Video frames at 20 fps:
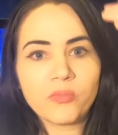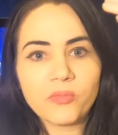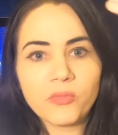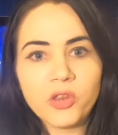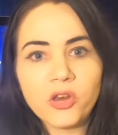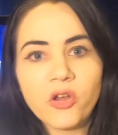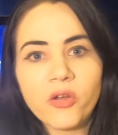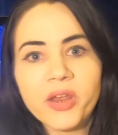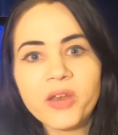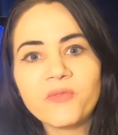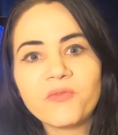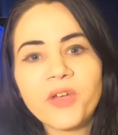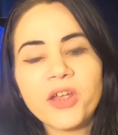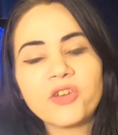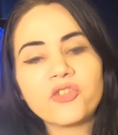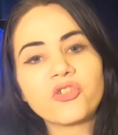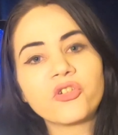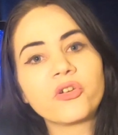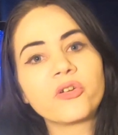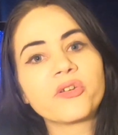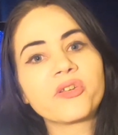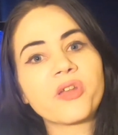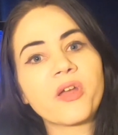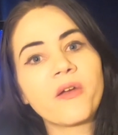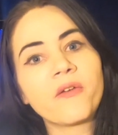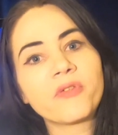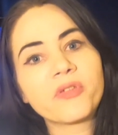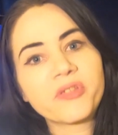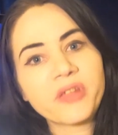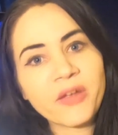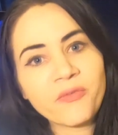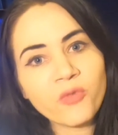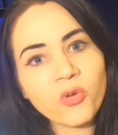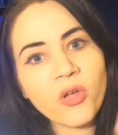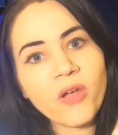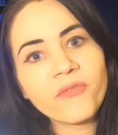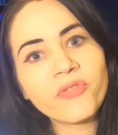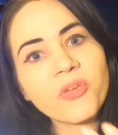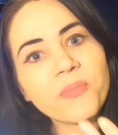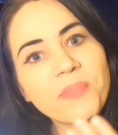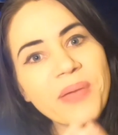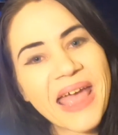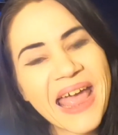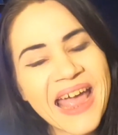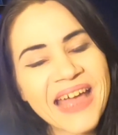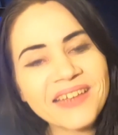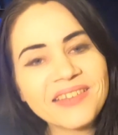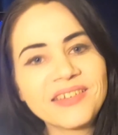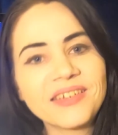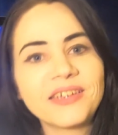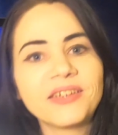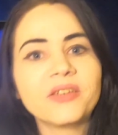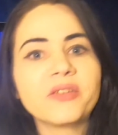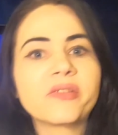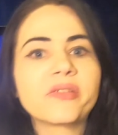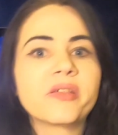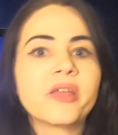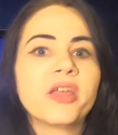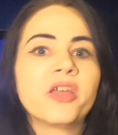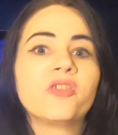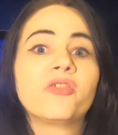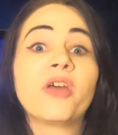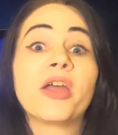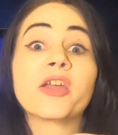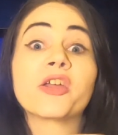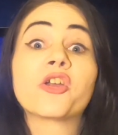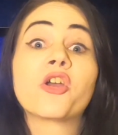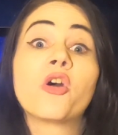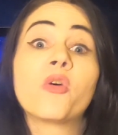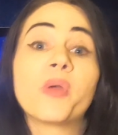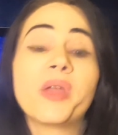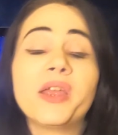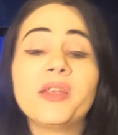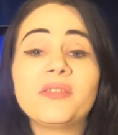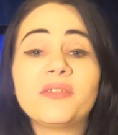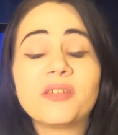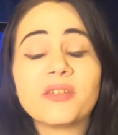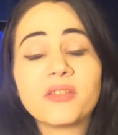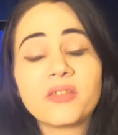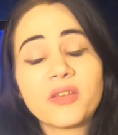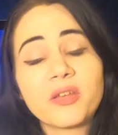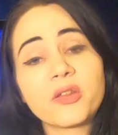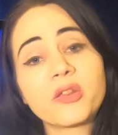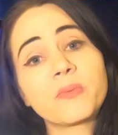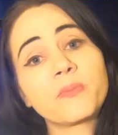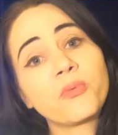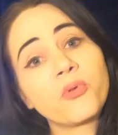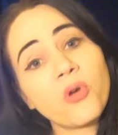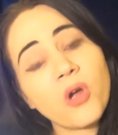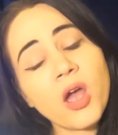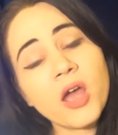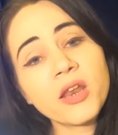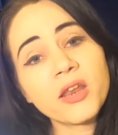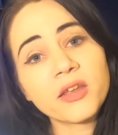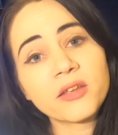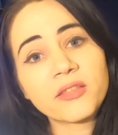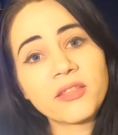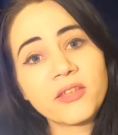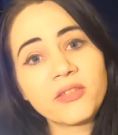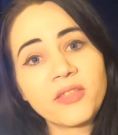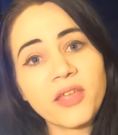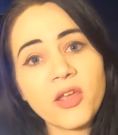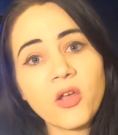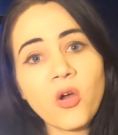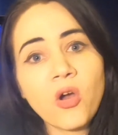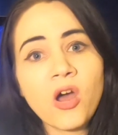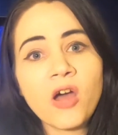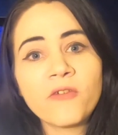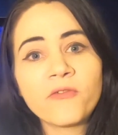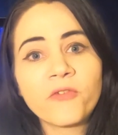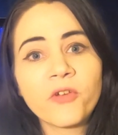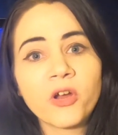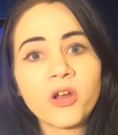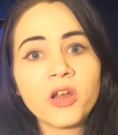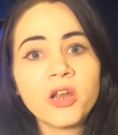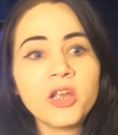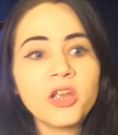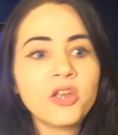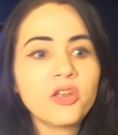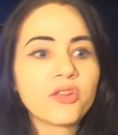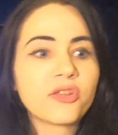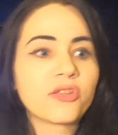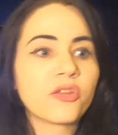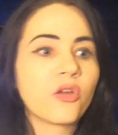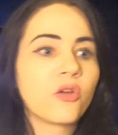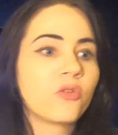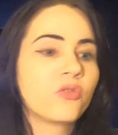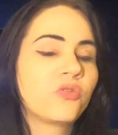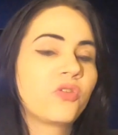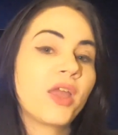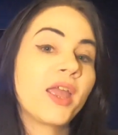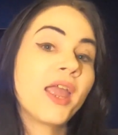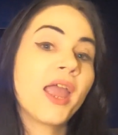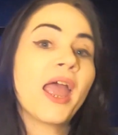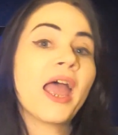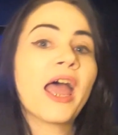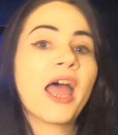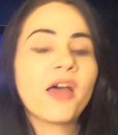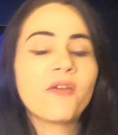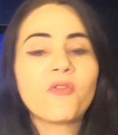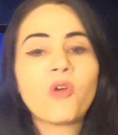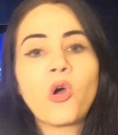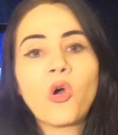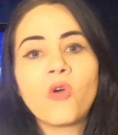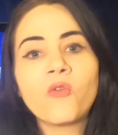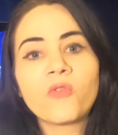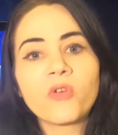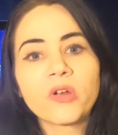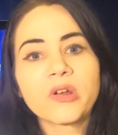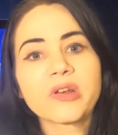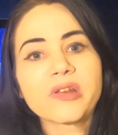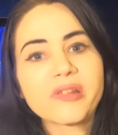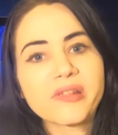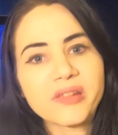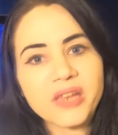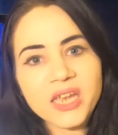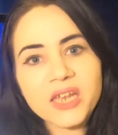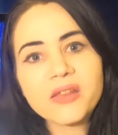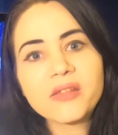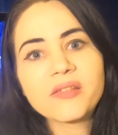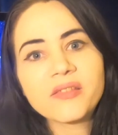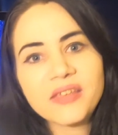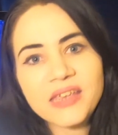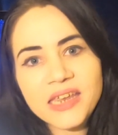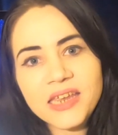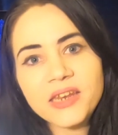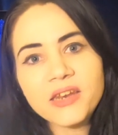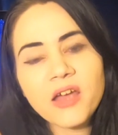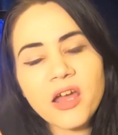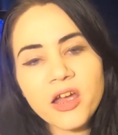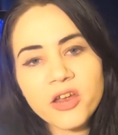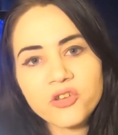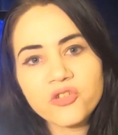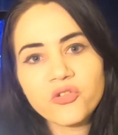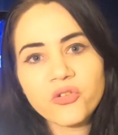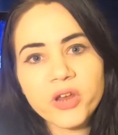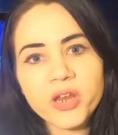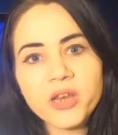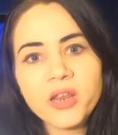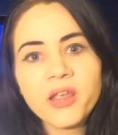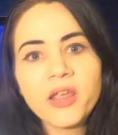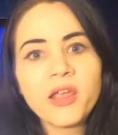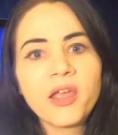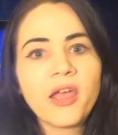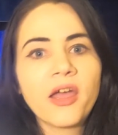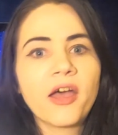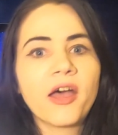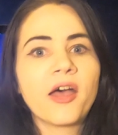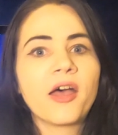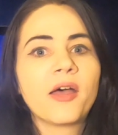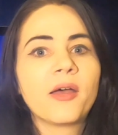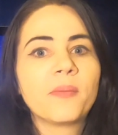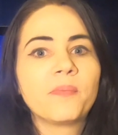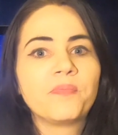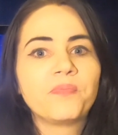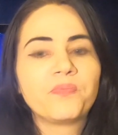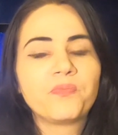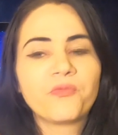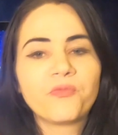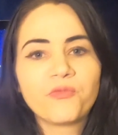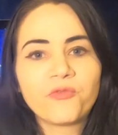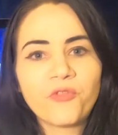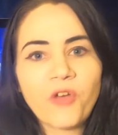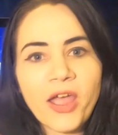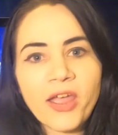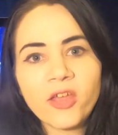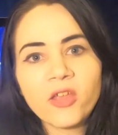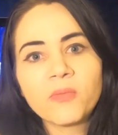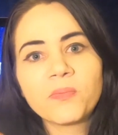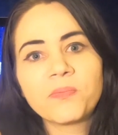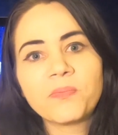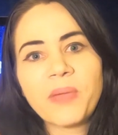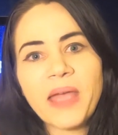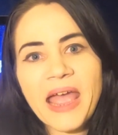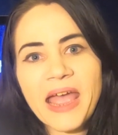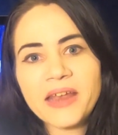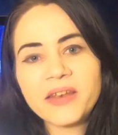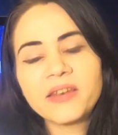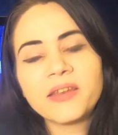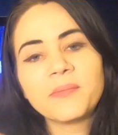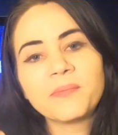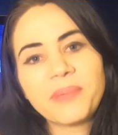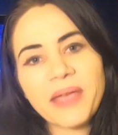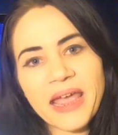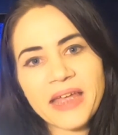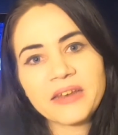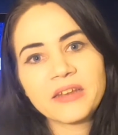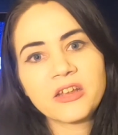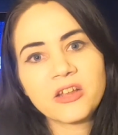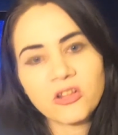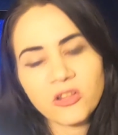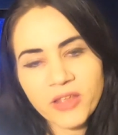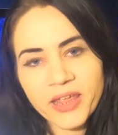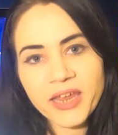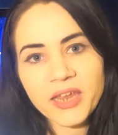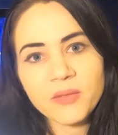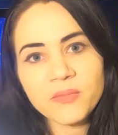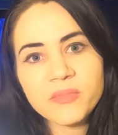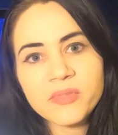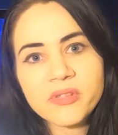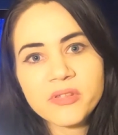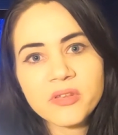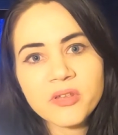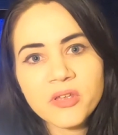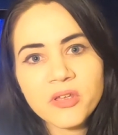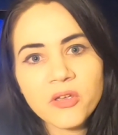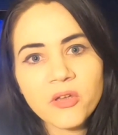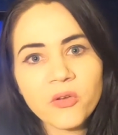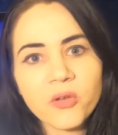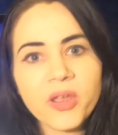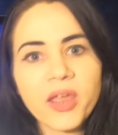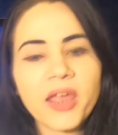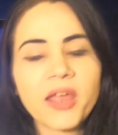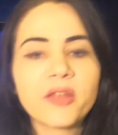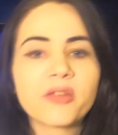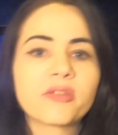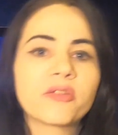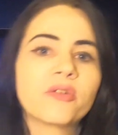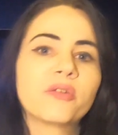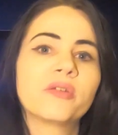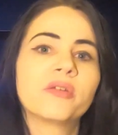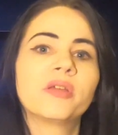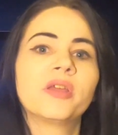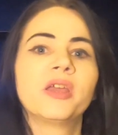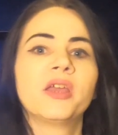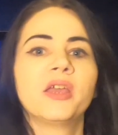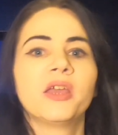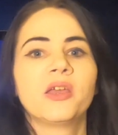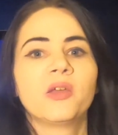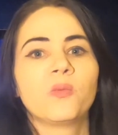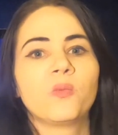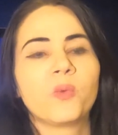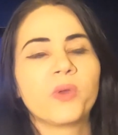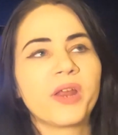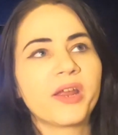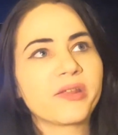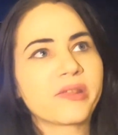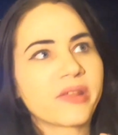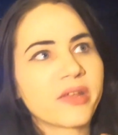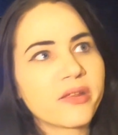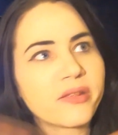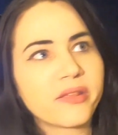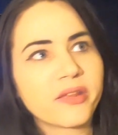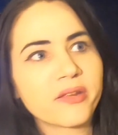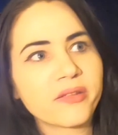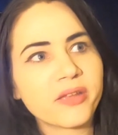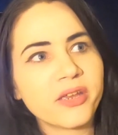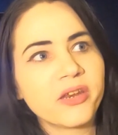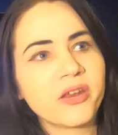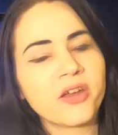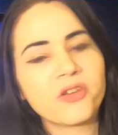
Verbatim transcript: you know, inventors of several of the patents that go into this product that they offer. So they have over sixteen hundred uh, filed patent and patent claims, okay? So when I say sixteen